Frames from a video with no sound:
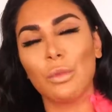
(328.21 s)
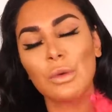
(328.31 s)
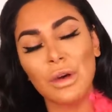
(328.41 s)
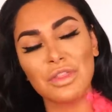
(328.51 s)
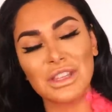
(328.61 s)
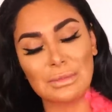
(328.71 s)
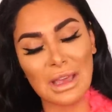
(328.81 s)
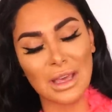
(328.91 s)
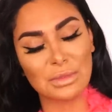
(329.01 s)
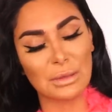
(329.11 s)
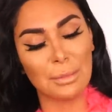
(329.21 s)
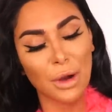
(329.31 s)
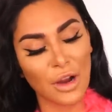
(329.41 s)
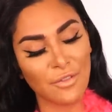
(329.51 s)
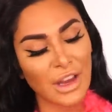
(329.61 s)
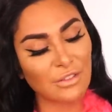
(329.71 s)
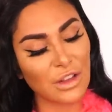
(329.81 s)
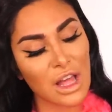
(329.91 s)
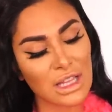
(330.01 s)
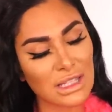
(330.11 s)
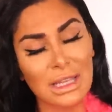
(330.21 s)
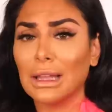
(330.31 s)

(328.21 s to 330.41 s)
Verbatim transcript: We want this makeup to be perfect, flawless,